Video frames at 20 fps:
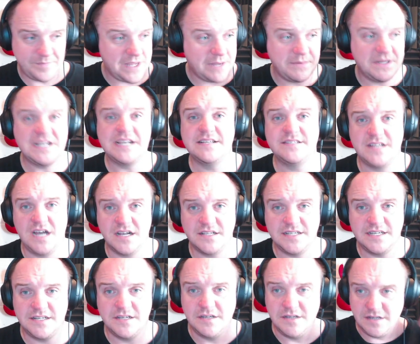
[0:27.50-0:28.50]
I'm going to get
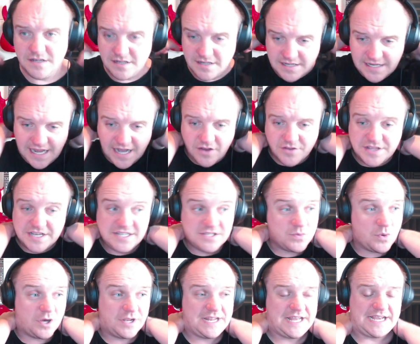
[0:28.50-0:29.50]
started. Now,
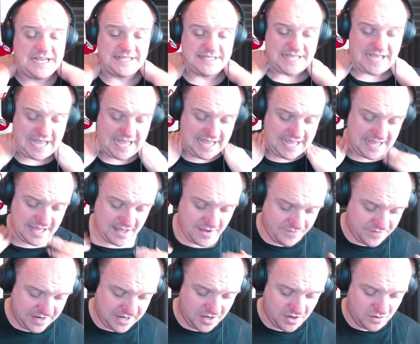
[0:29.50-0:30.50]
this one is a
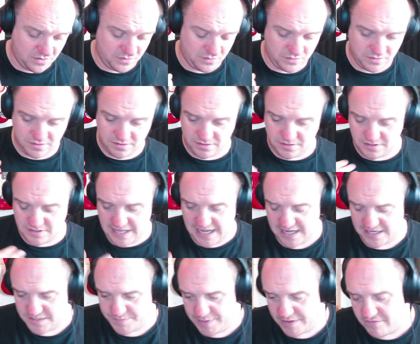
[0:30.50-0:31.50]
video
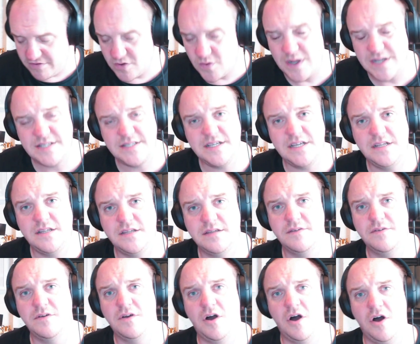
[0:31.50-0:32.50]
that had been requested
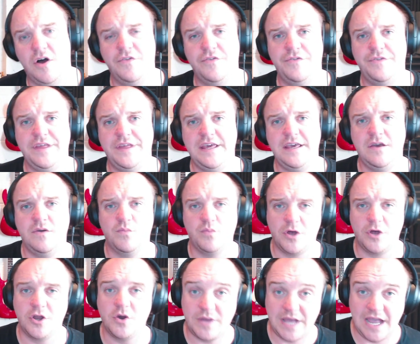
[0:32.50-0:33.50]
on the
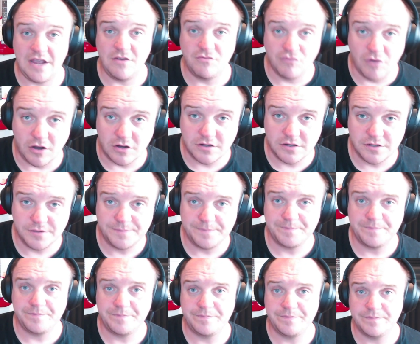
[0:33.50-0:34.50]
ONE OK ROCK
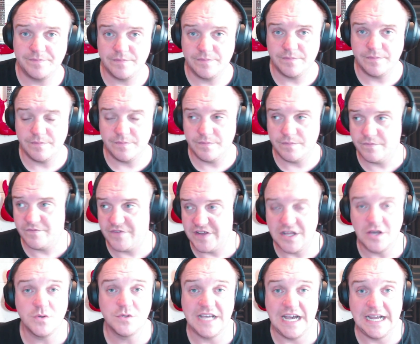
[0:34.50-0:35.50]

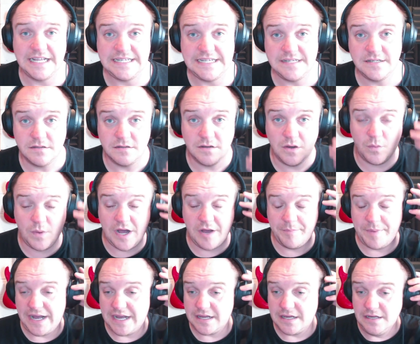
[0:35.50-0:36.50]
videos that I did a
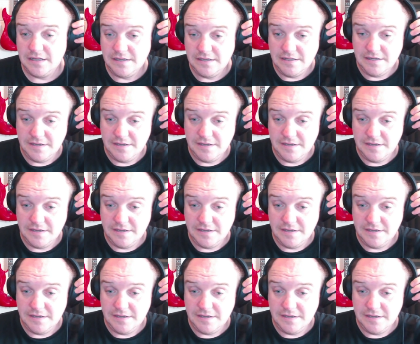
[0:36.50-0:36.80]
while back.